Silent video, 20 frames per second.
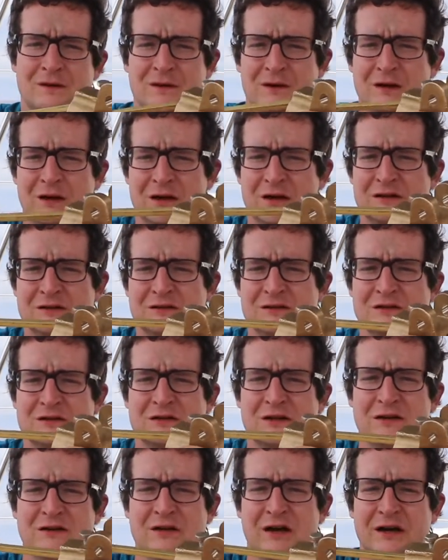Yeah, it's
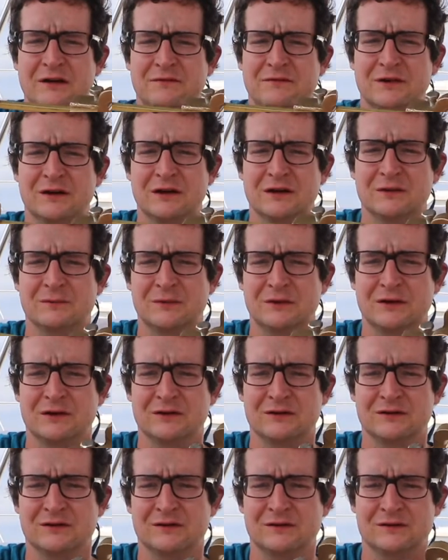just a tight fit
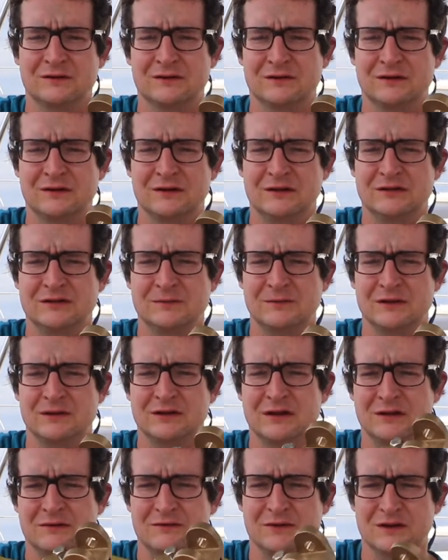because it needs to be a
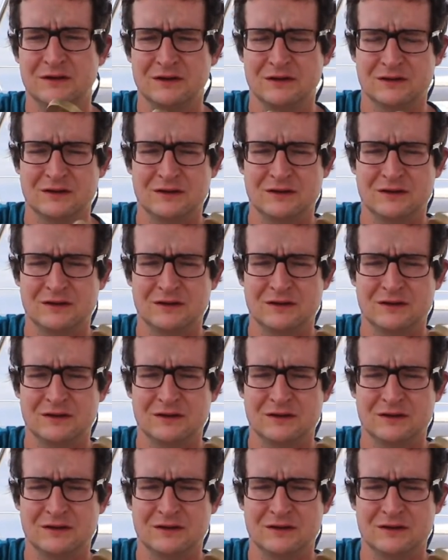tight fit.